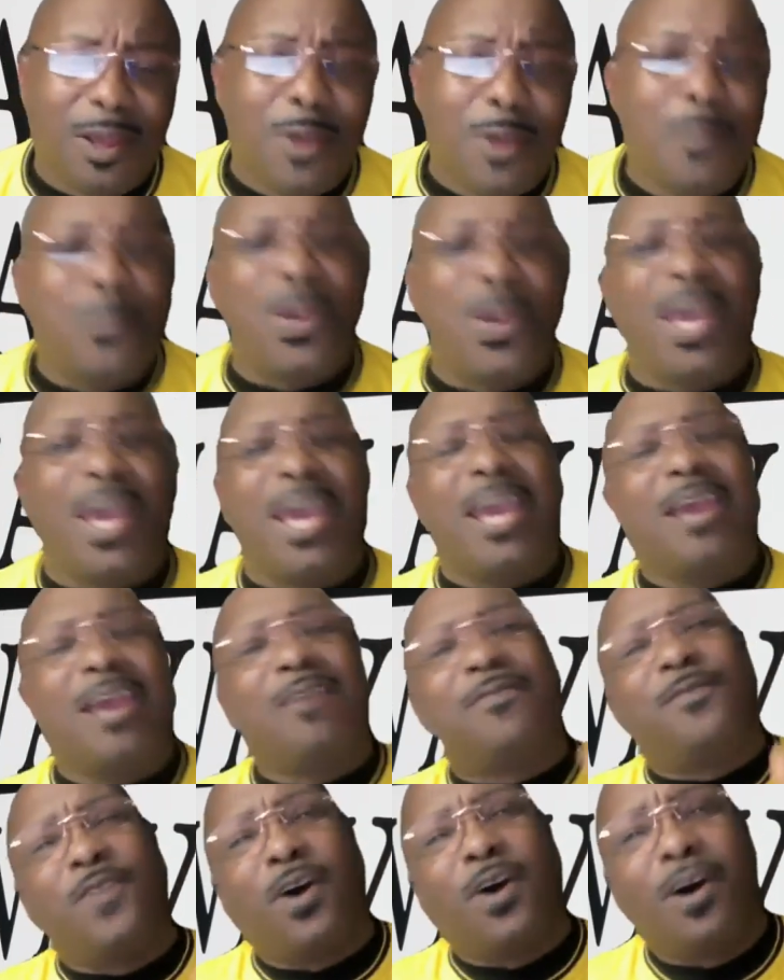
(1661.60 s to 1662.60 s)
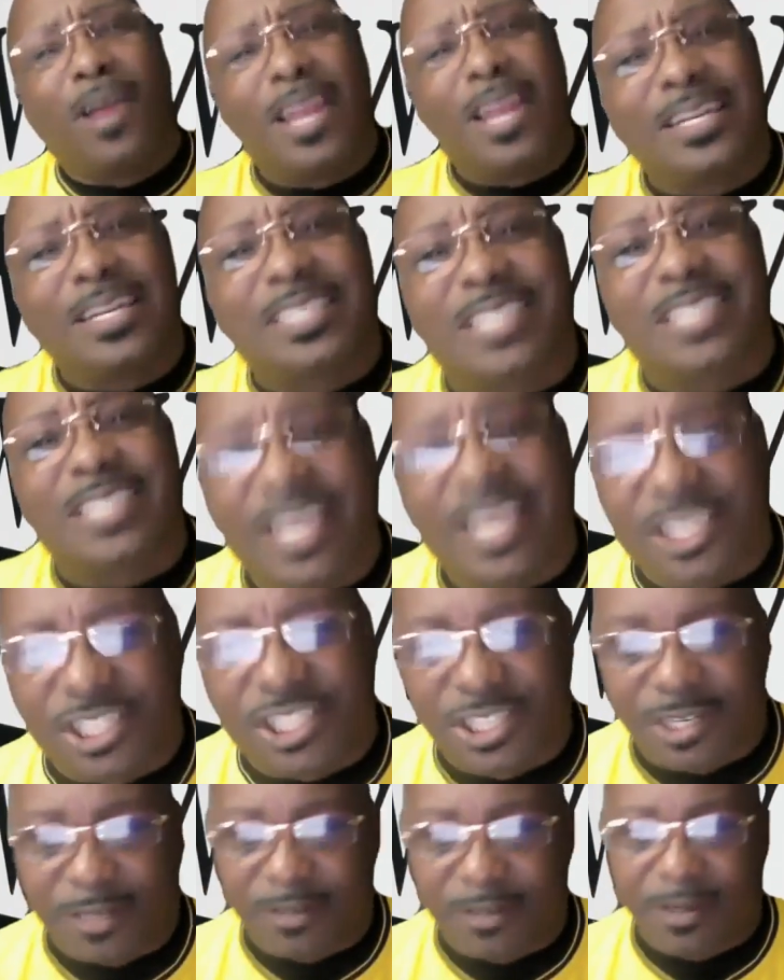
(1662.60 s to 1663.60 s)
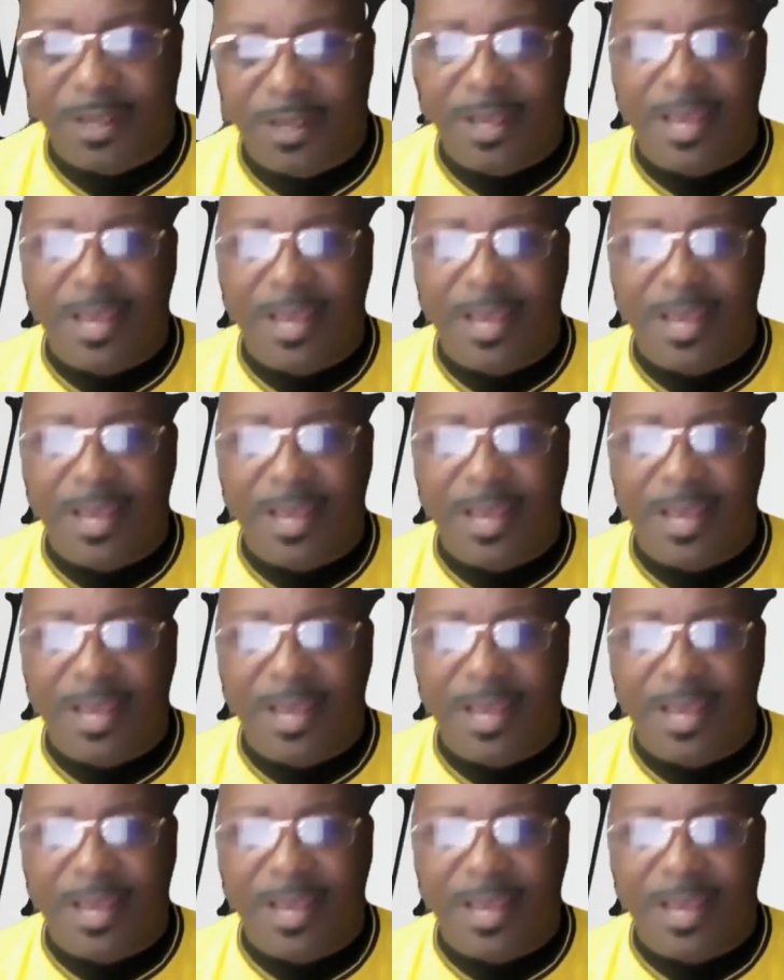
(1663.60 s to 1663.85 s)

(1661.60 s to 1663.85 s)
paying full attention,